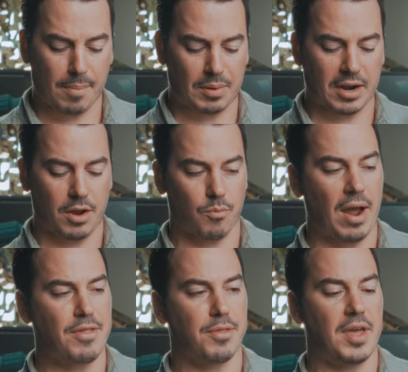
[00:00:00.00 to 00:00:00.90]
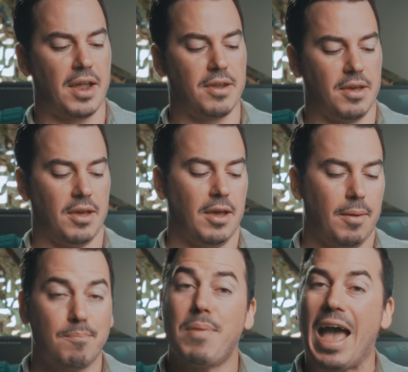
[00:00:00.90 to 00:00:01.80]
up on it rather than
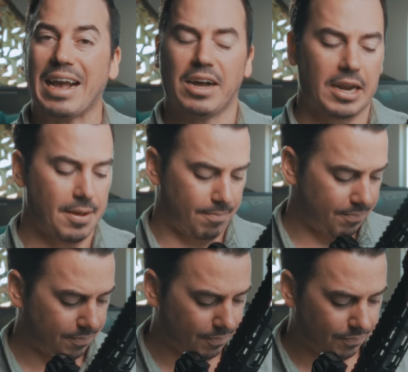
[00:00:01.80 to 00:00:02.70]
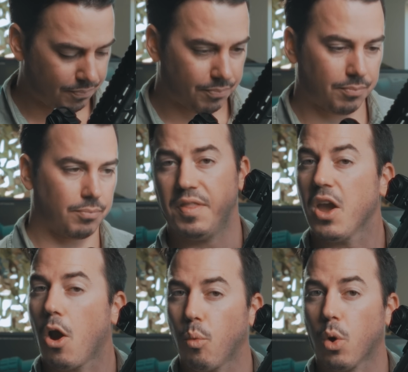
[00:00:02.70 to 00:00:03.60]
back on it.
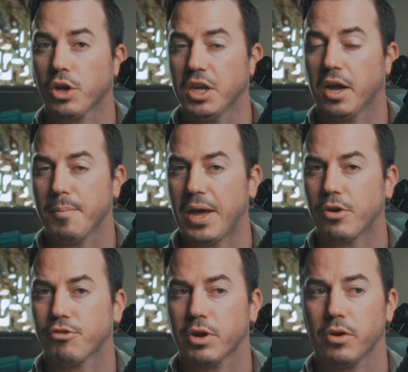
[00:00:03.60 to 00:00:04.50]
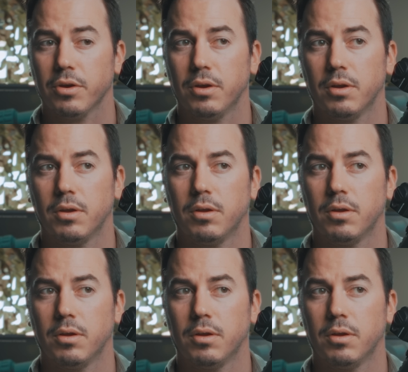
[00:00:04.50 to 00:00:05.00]
They are working on a better trigger.